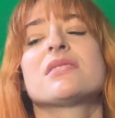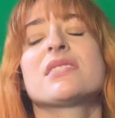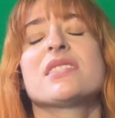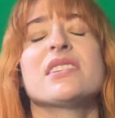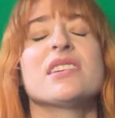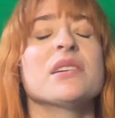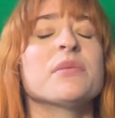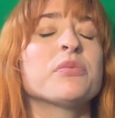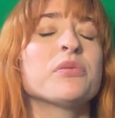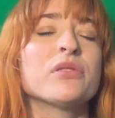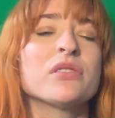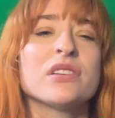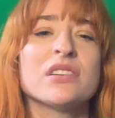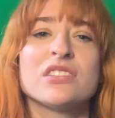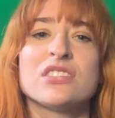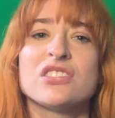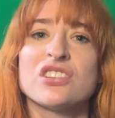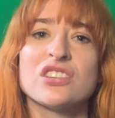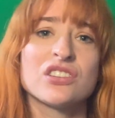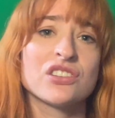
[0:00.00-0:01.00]
Can I
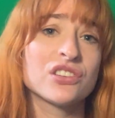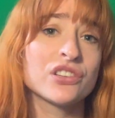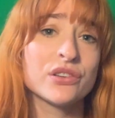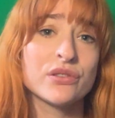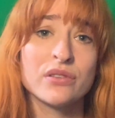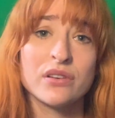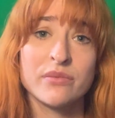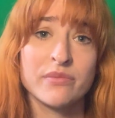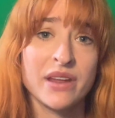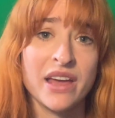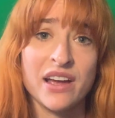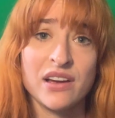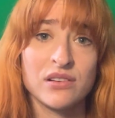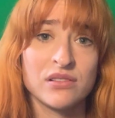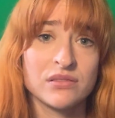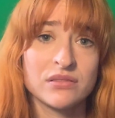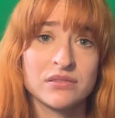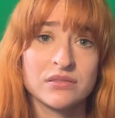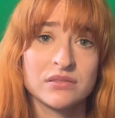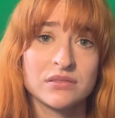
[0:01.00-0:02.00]
please just shoot him
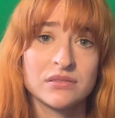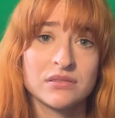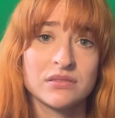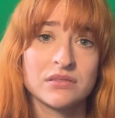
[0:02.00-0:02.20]
now?